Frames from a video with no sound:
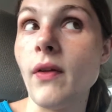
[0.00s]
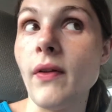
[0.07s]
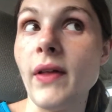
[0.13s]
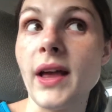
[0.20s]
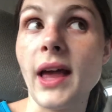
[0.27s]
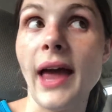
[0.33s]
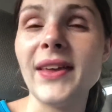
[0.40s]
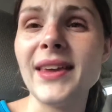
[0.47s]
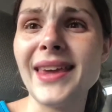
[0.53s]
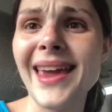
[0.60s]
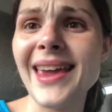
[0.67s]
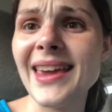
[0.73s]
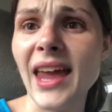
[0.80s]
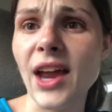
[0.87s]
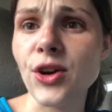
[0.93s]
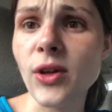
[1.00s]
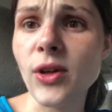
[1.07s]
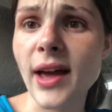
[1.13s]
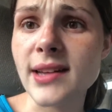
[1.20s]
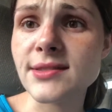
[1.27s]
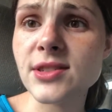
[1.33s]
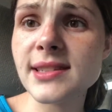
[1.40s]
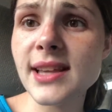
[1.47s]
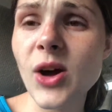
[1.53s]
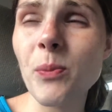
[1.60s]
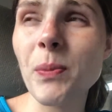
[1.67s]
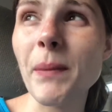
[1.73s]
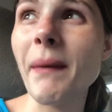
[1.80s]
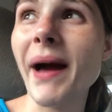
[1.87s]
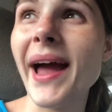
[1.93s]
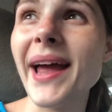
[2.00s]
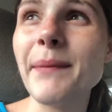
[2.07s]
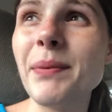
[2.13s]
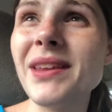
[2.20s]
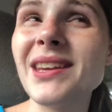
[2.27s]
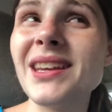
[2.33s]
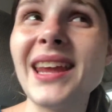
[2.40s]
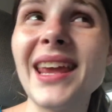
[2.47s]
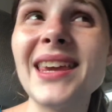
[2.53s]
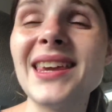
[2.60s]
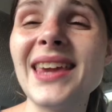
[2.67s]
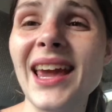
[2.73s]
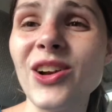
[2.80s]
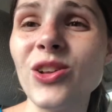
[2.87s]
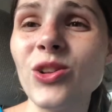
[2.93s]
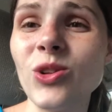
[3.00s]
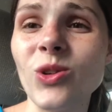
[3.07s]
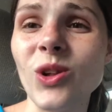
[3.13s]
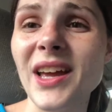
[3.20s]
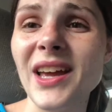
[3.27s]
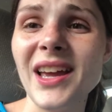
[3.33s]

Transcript: Like I think Yankee Candle has theirs out, but my opinion, Yankee Candle